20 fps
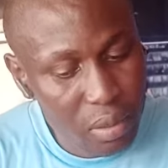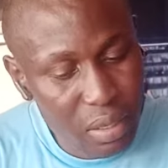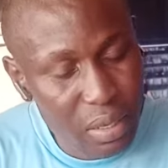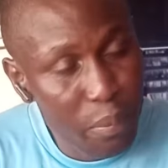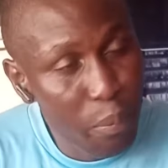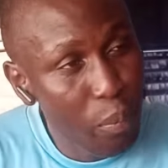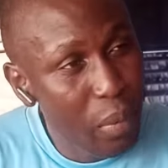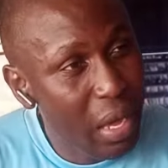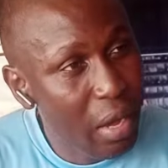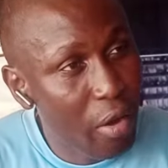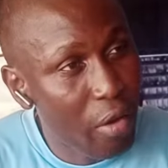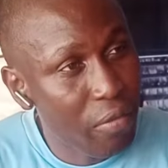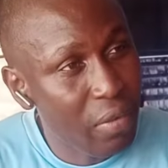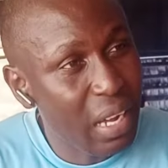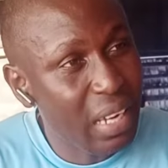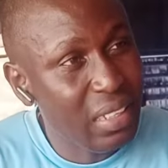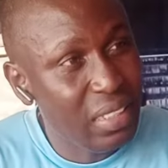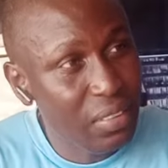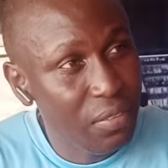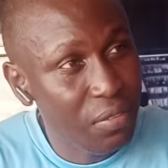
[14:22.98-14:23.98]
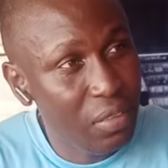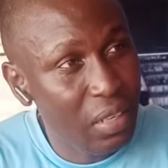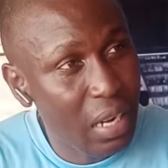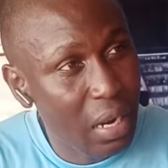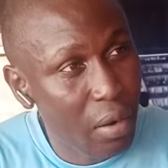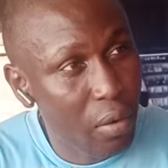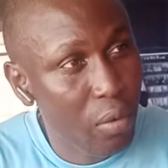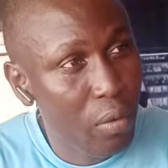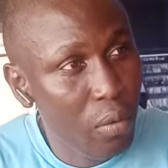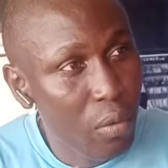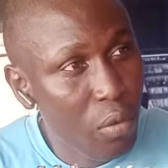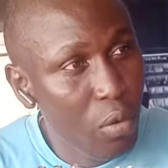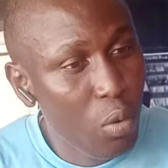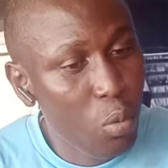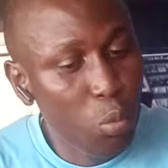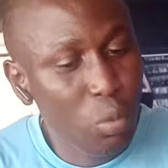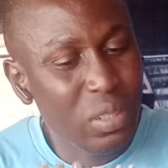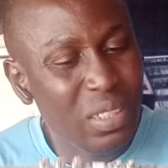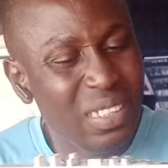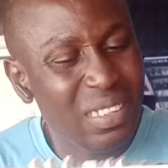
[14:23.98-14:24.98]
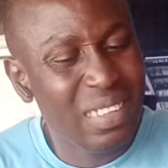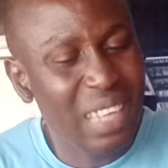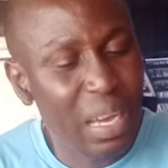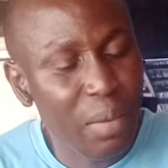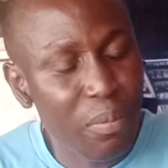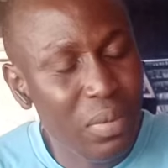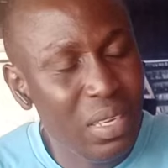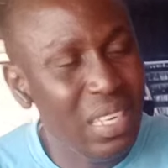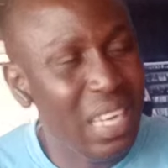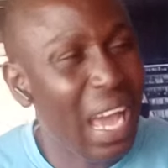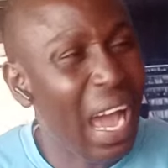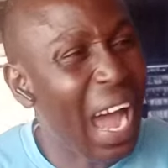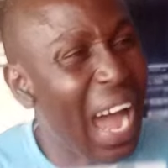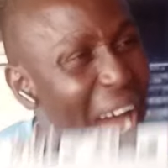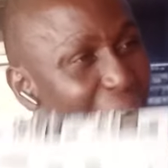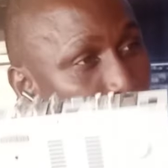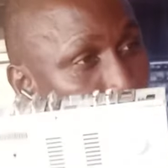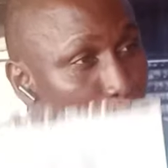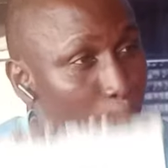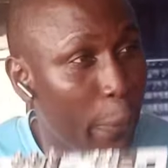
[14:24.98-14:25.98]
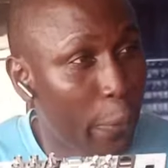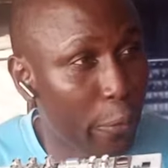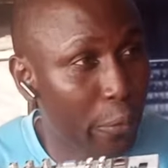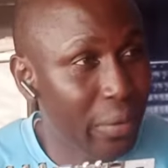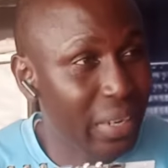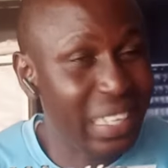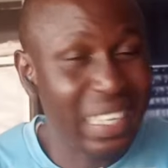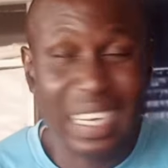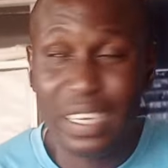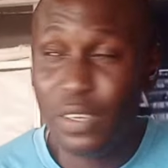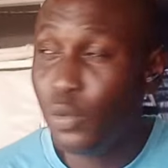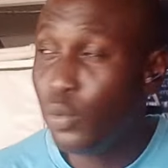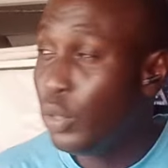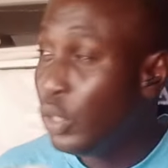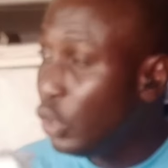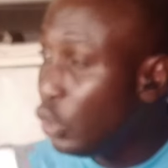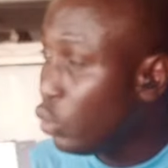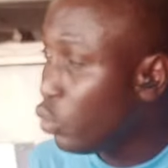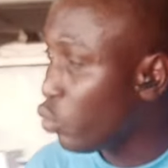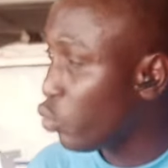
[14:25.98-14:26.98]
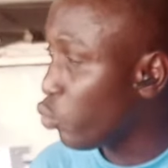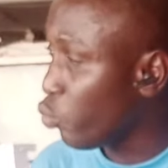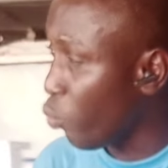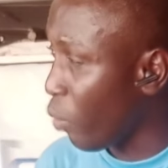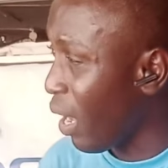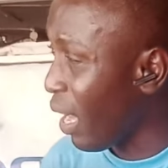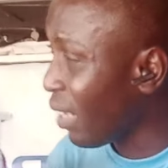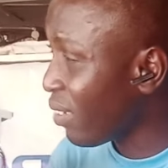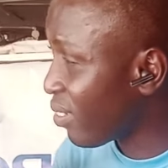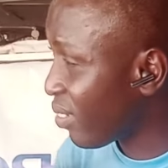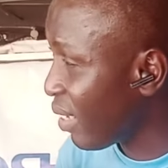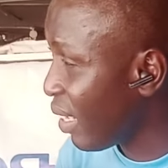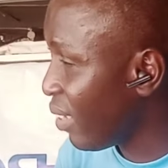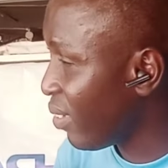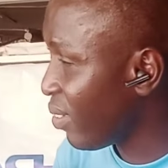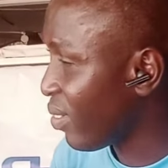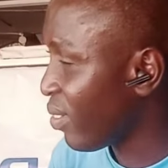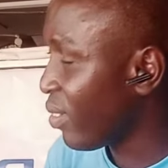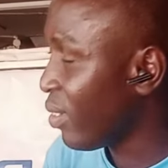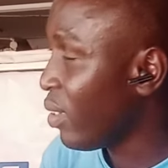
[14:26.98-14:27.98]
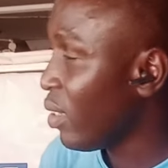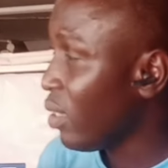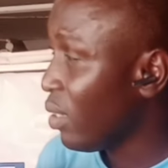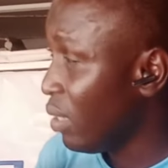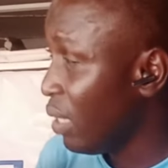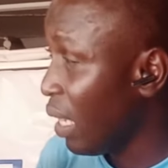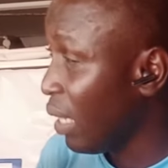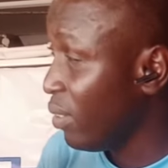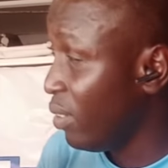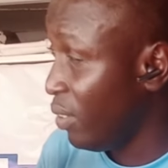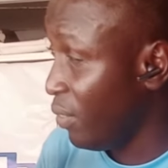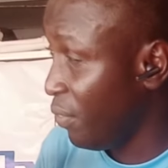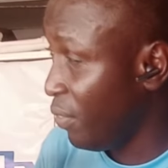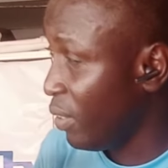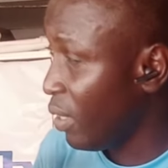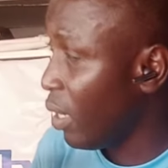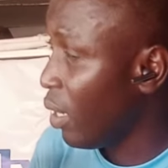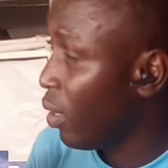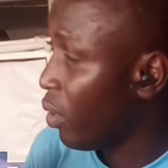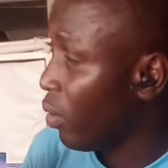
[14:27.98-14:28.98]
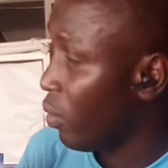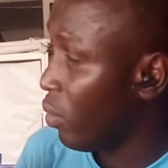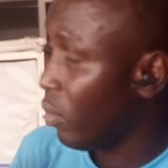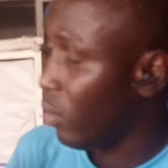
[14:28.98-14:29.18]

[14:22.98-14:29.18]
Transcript: The make of that DVR will determine the app that you use to access that device.